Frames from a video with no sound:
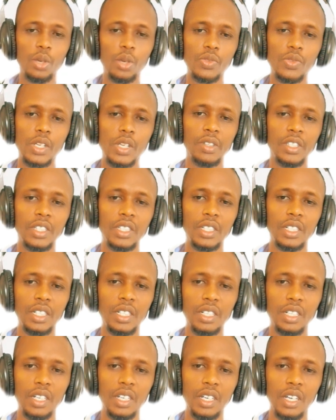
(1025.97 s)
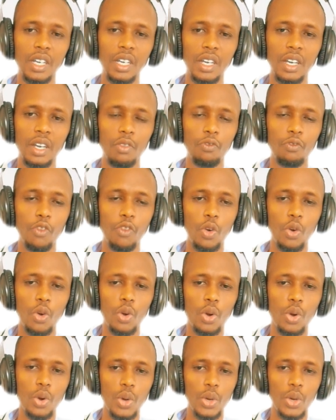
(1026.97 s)

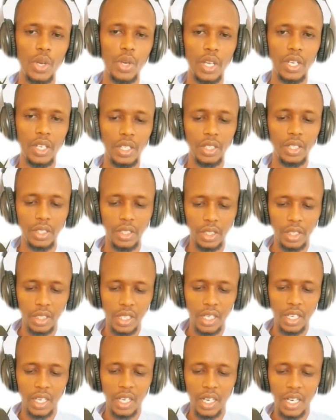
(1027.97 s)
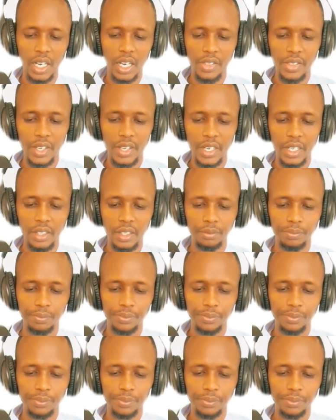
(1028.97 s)
17,480. And then